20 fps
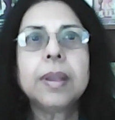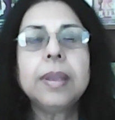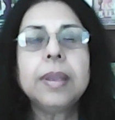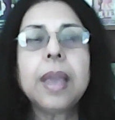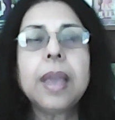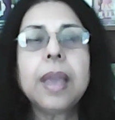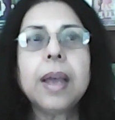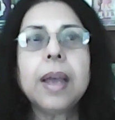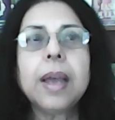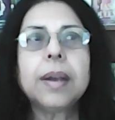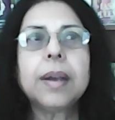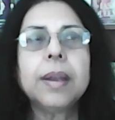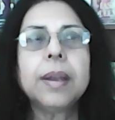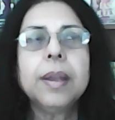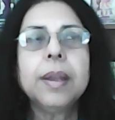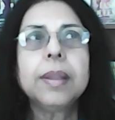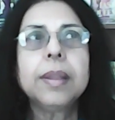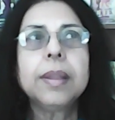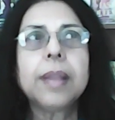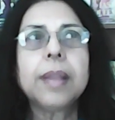Yeah,
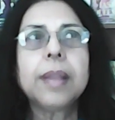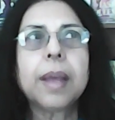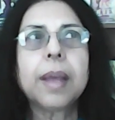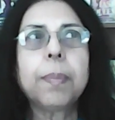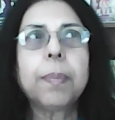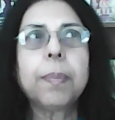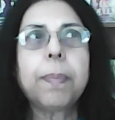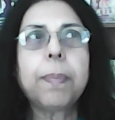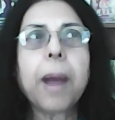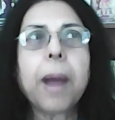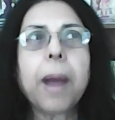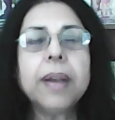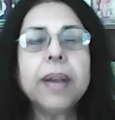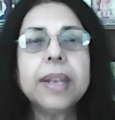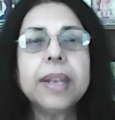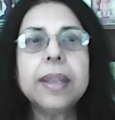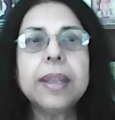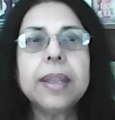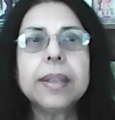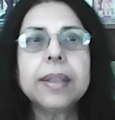
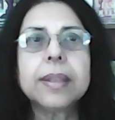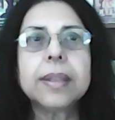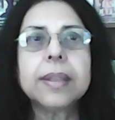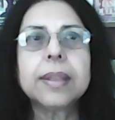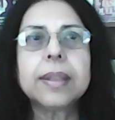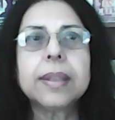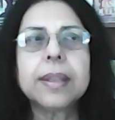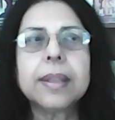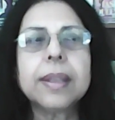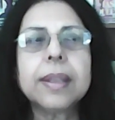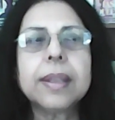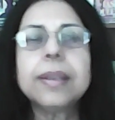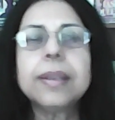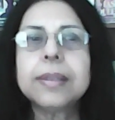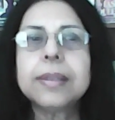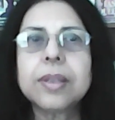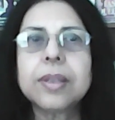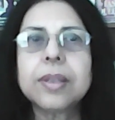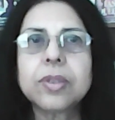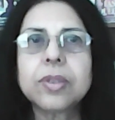partly it
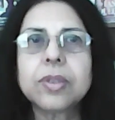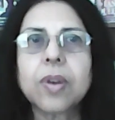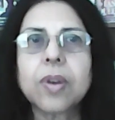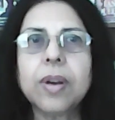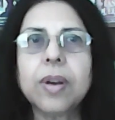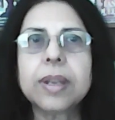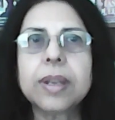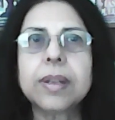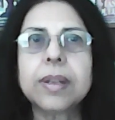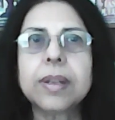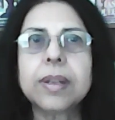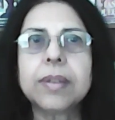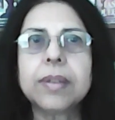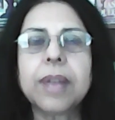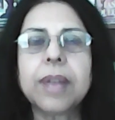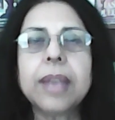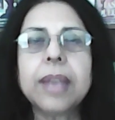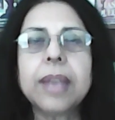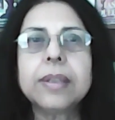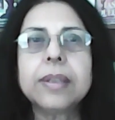is historical,
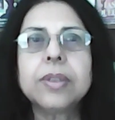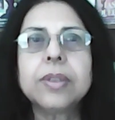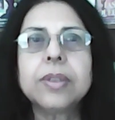right?